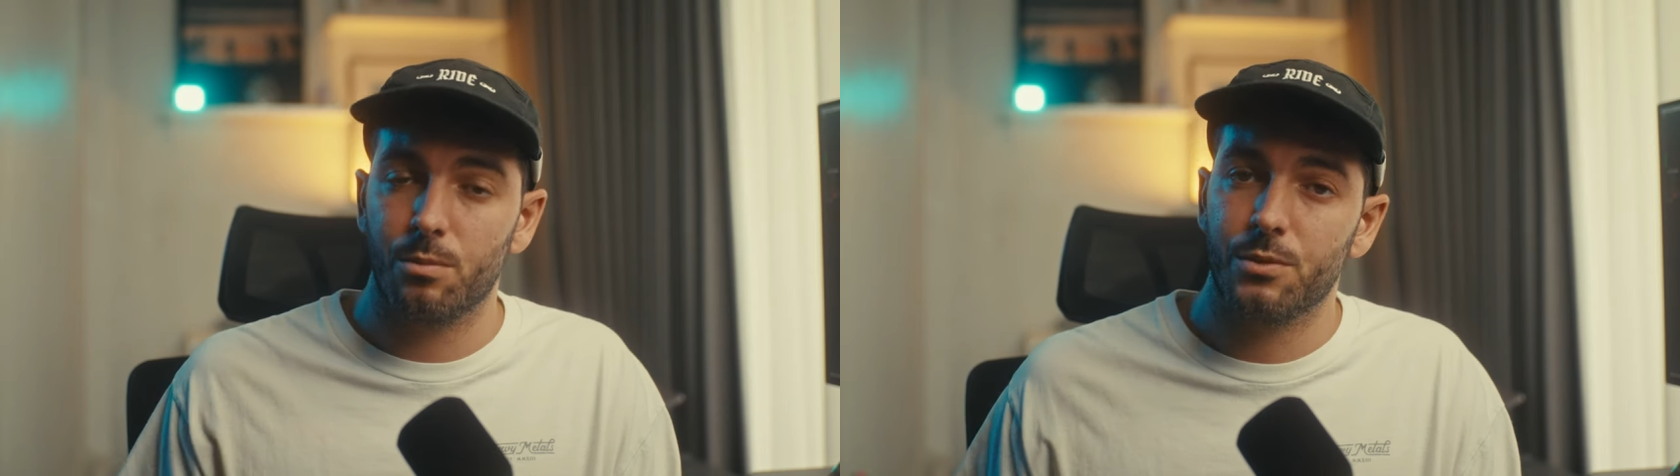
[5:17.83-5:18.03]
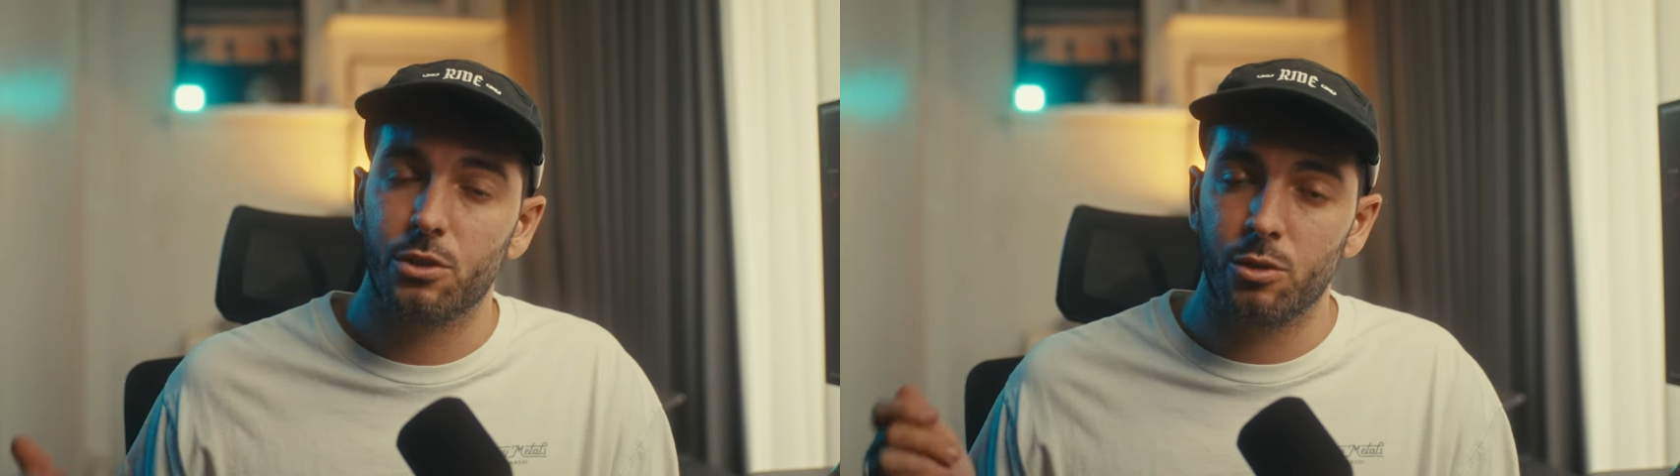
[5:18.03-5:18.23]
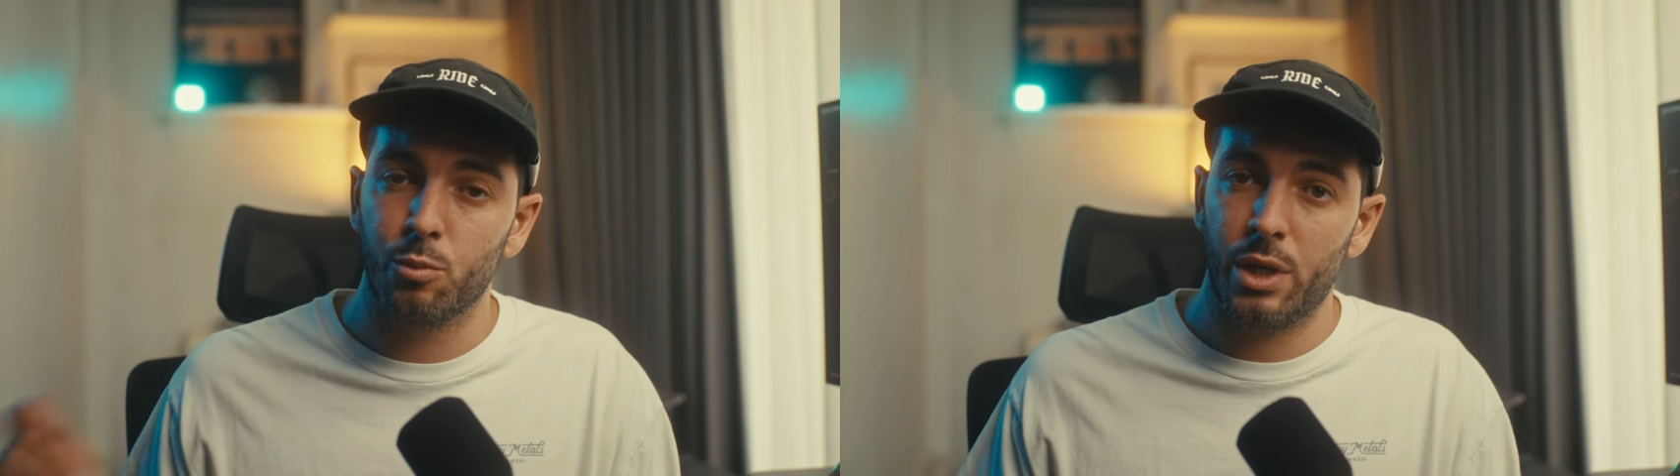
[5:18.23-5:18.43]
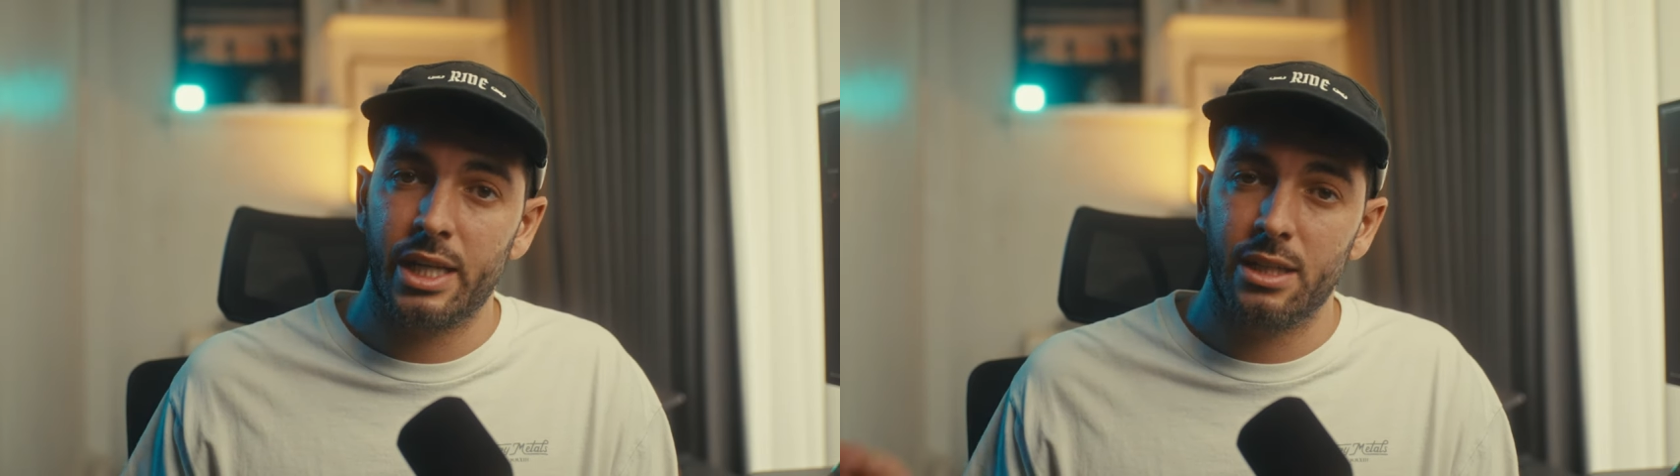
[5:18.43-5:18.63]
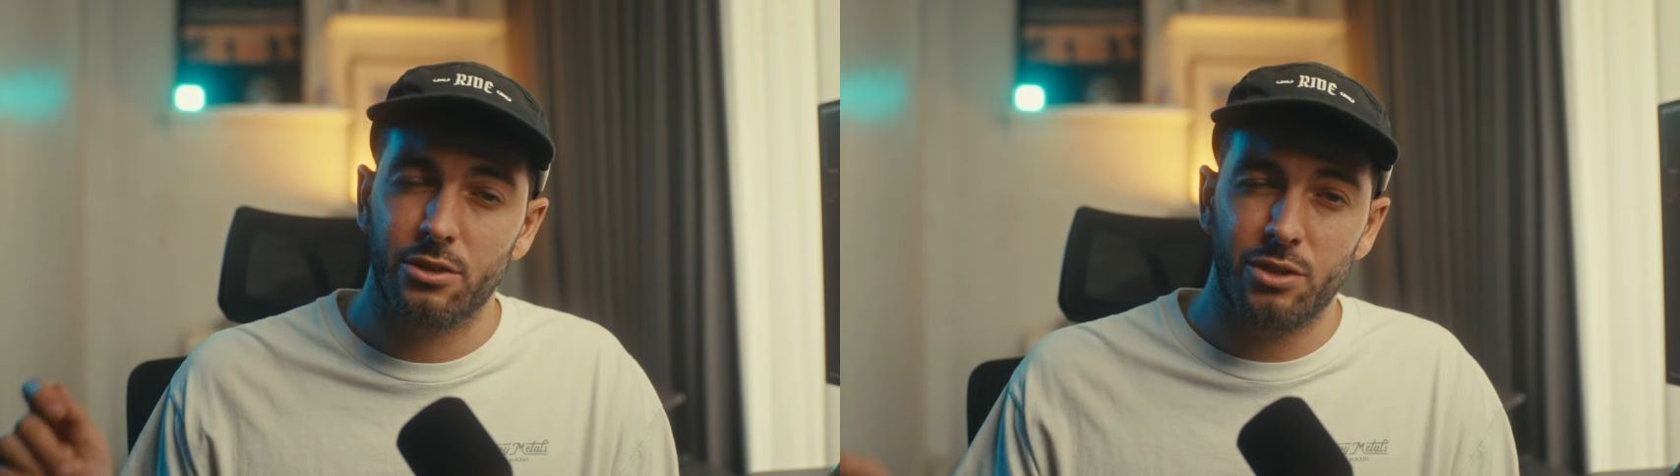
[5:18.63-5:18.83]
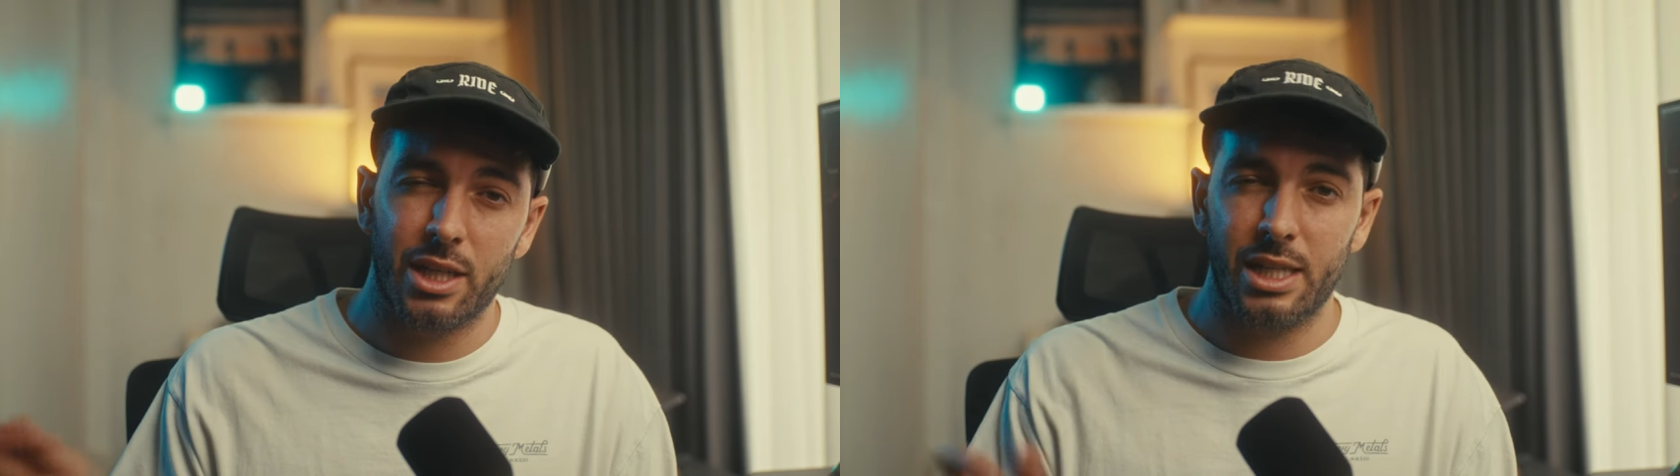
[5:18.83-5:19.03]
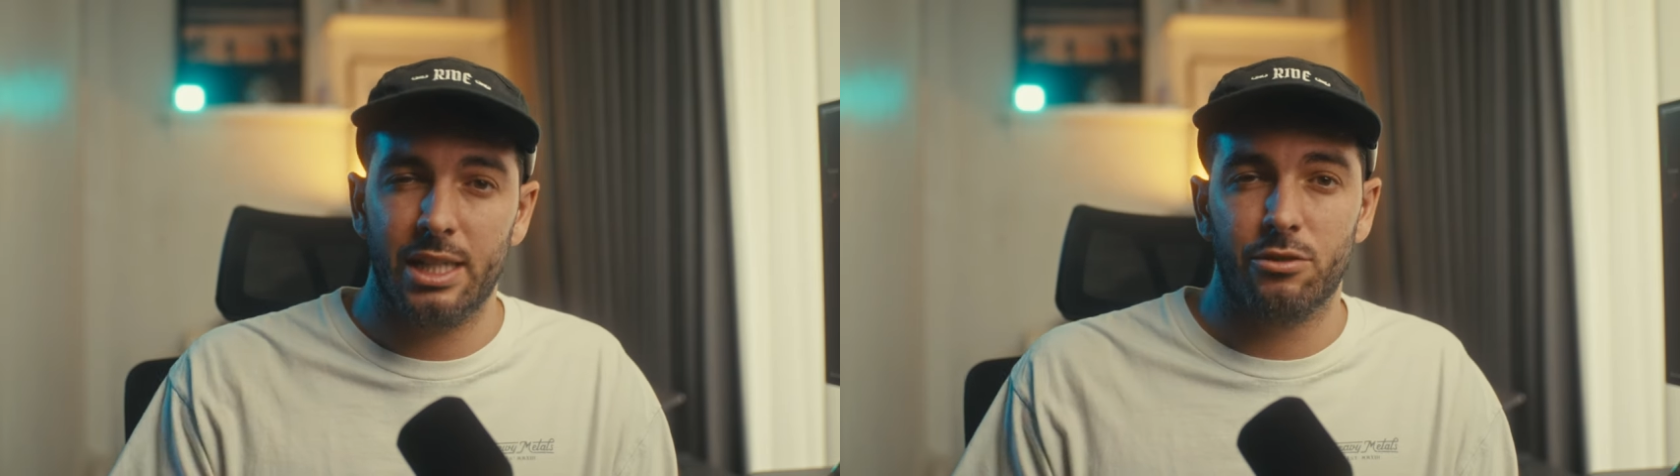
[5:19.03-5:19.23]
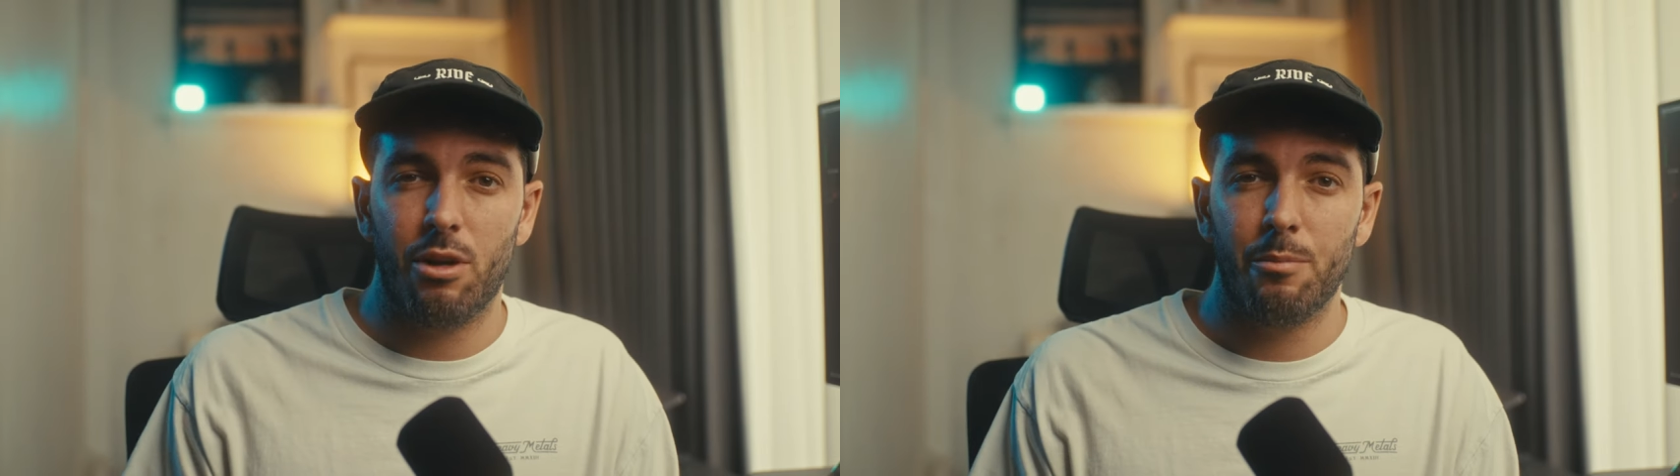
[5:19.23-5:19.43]
So you bring it, drag it
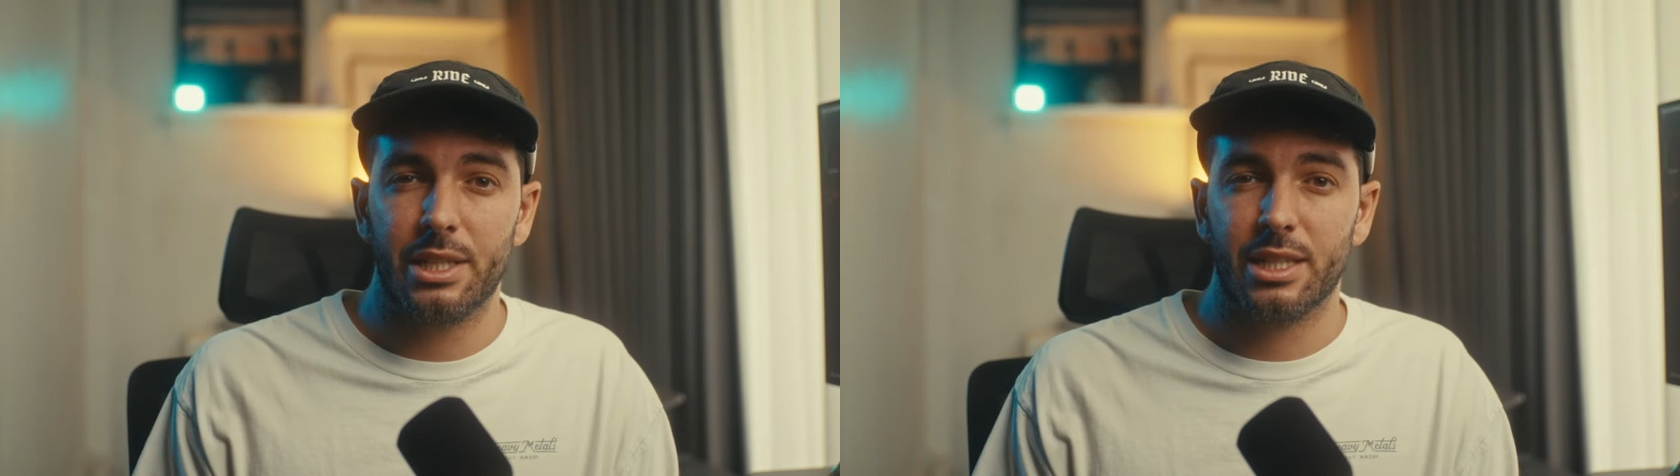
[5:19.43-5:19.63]
and drop it.